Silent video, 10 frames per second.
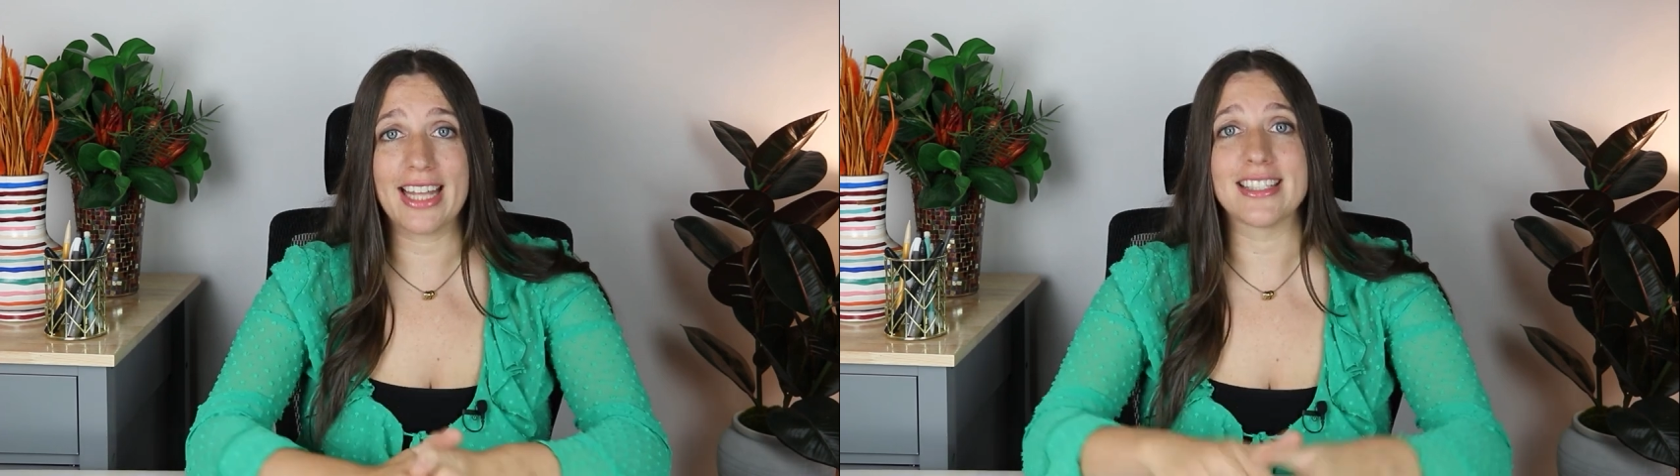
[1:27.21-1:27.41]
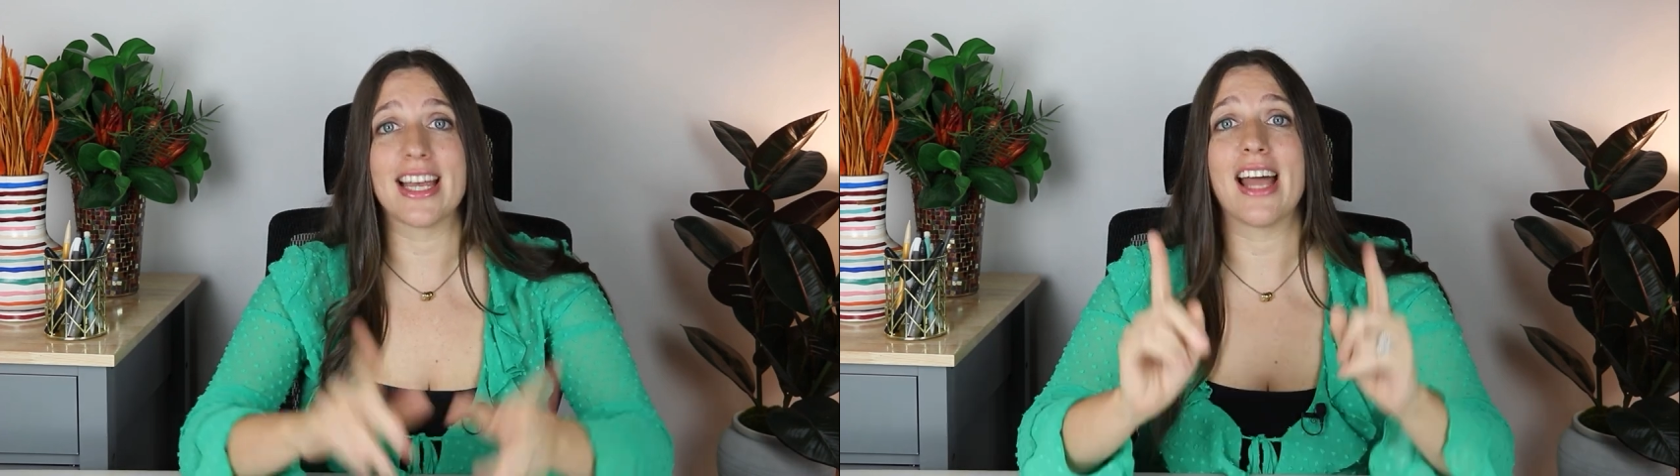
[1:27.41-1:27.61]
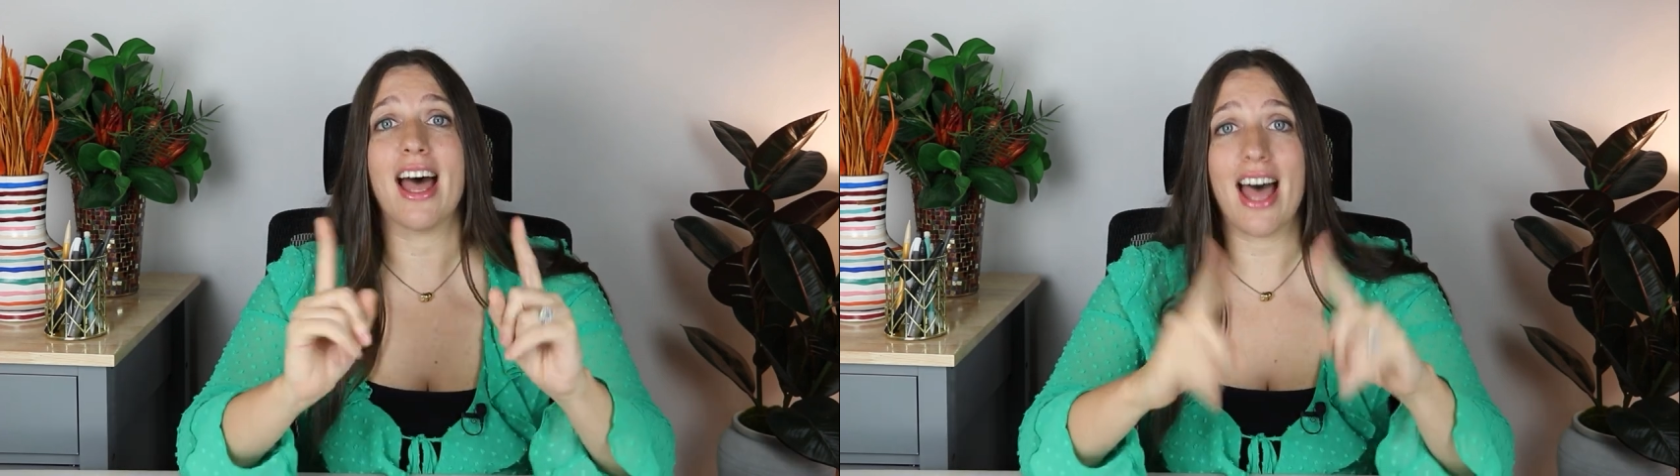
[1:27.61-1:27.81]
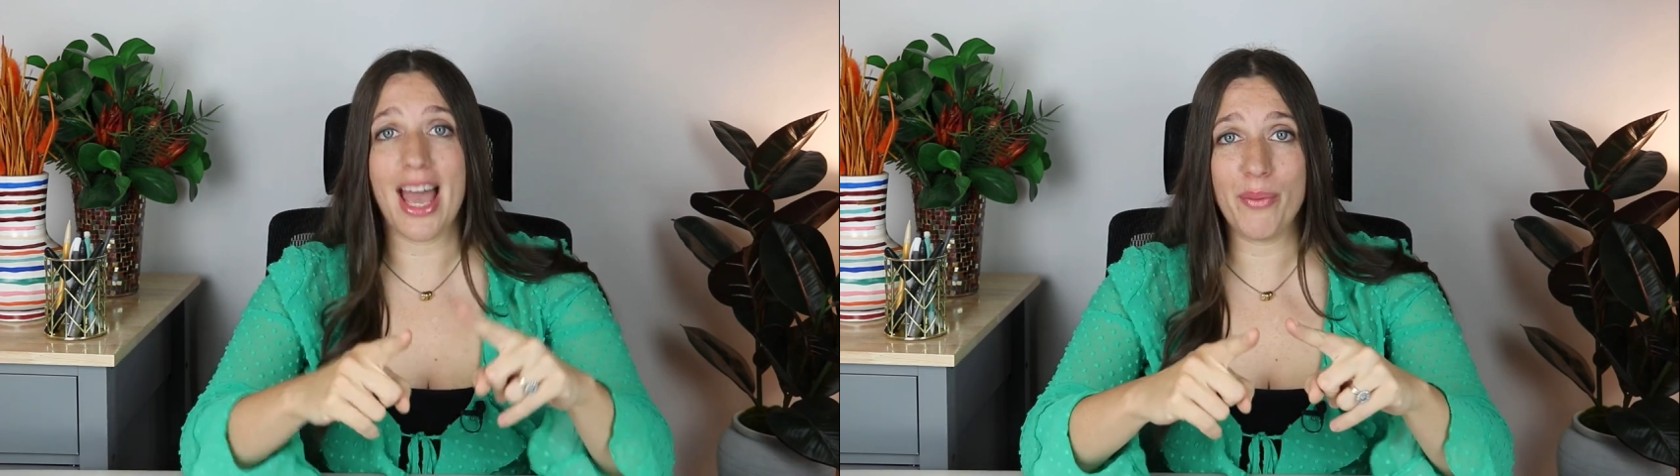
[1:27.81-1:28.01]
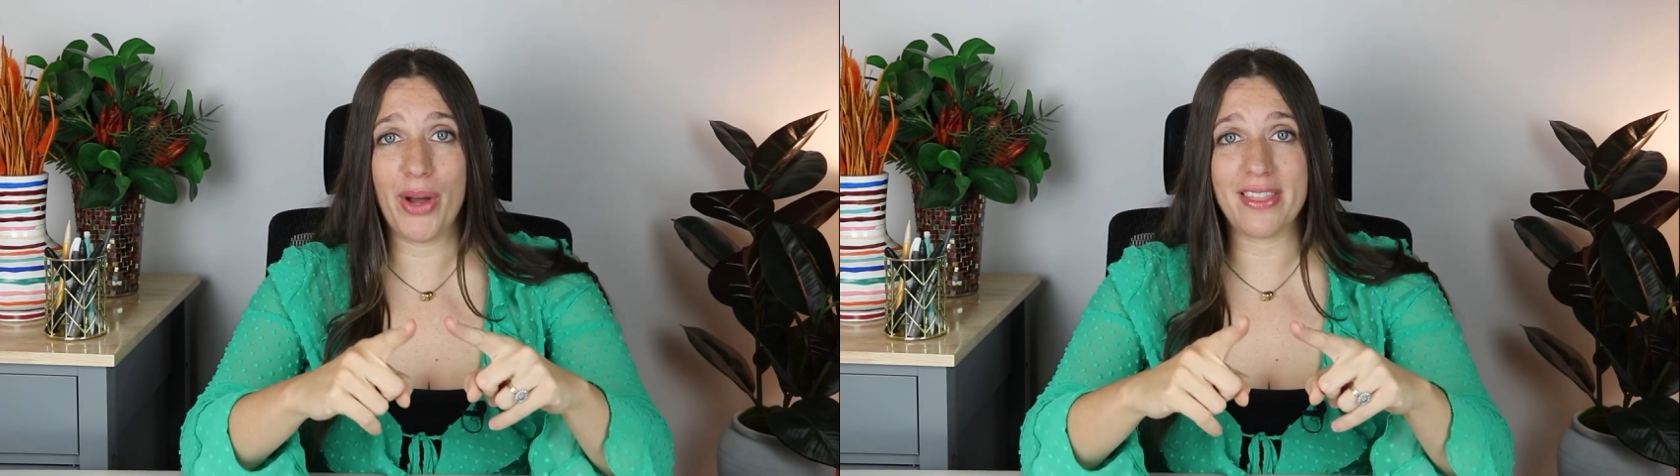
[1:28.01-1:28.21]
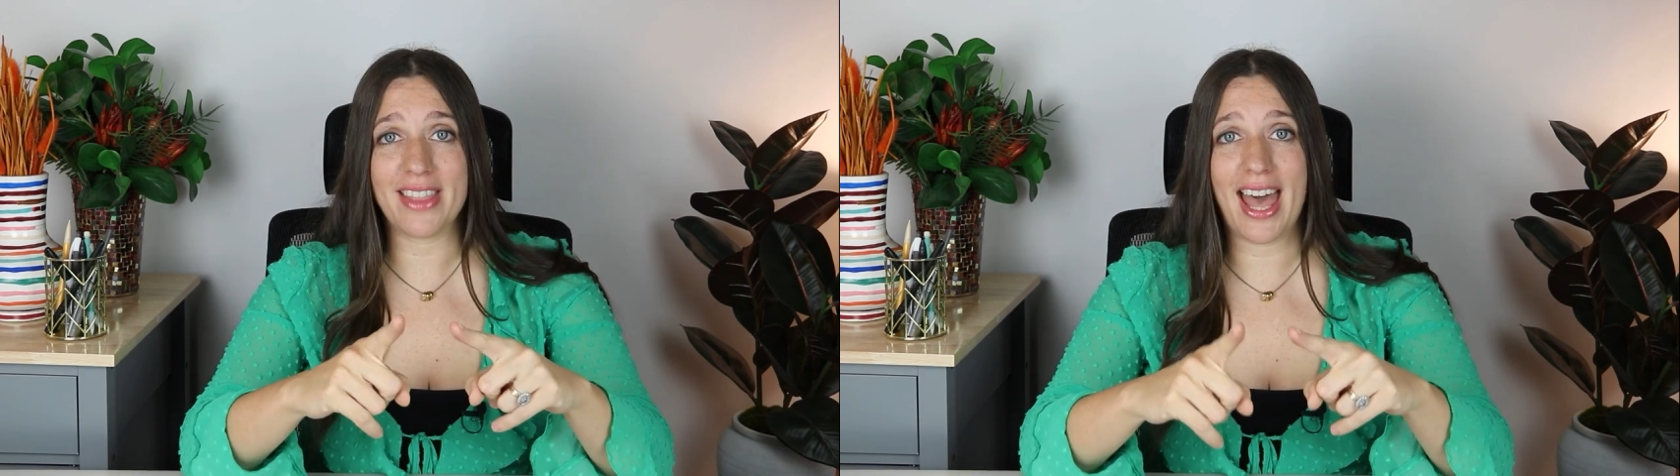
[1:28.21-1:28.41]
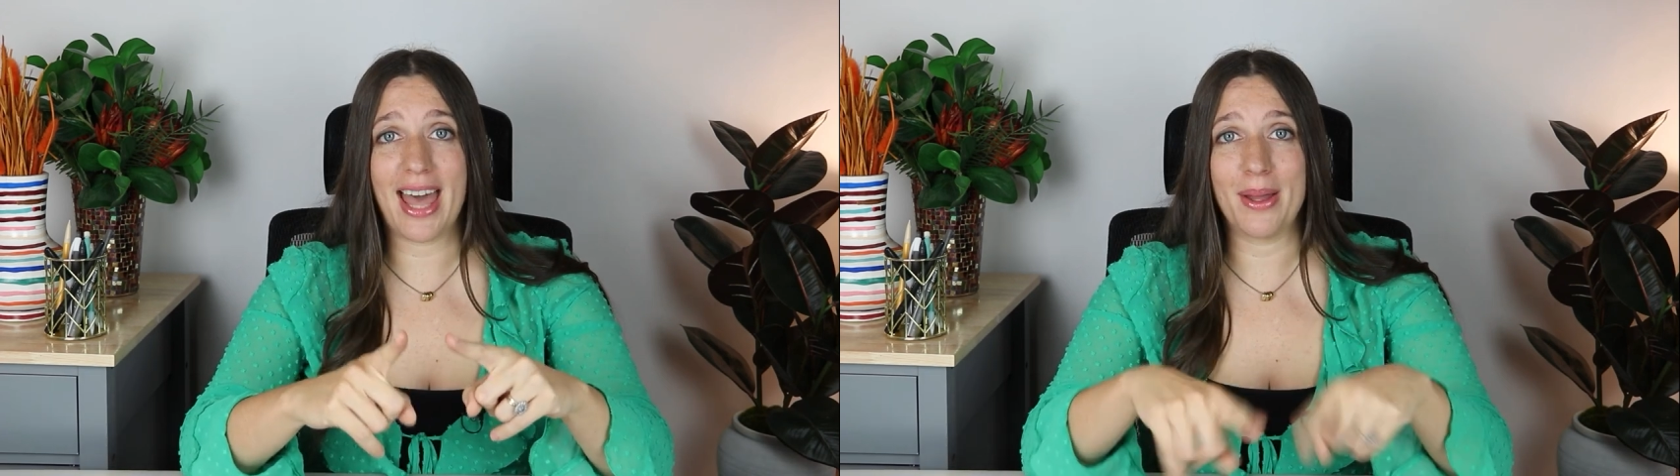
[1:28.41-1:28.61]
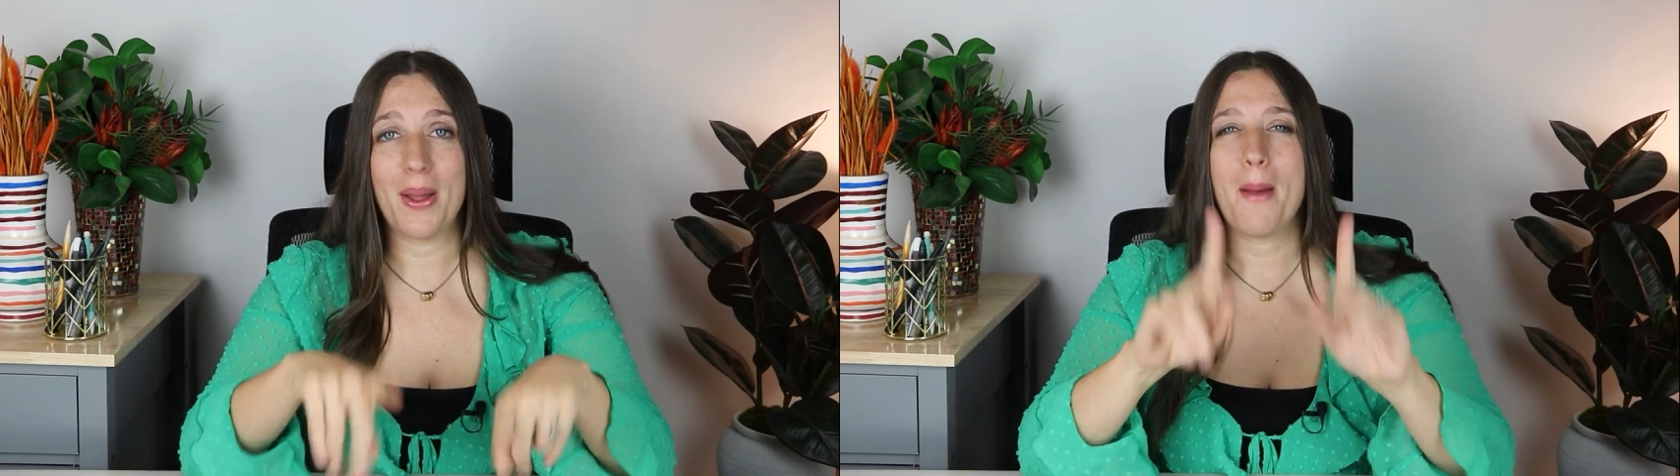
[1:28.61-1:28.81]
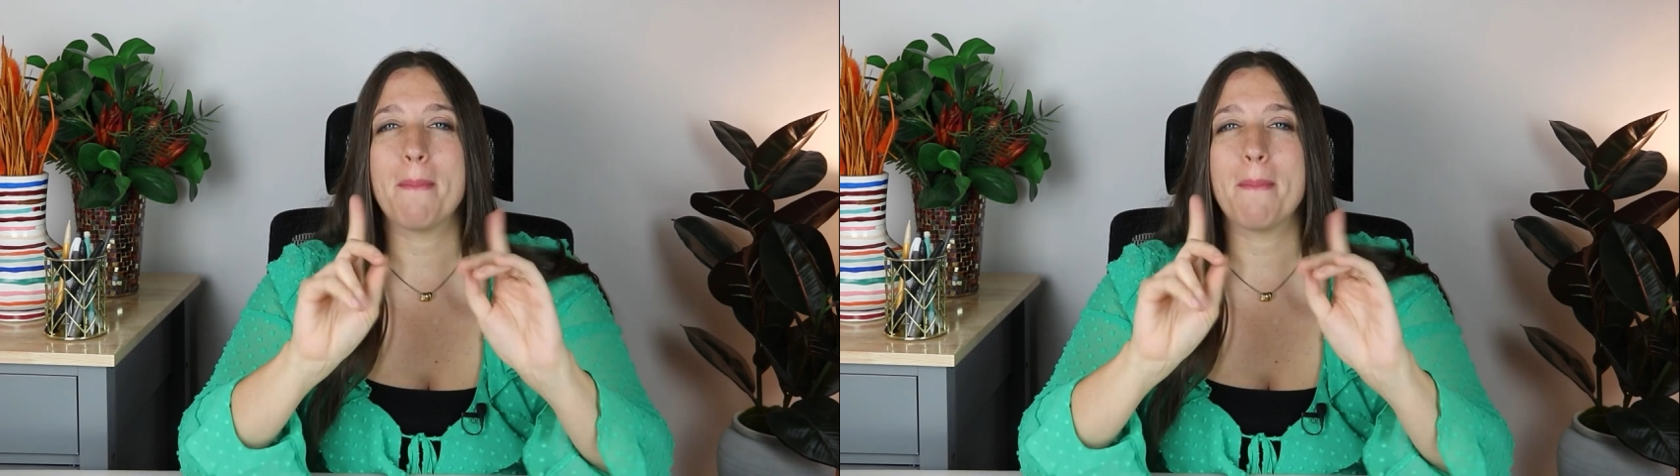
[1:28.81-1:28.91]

and said, I want that,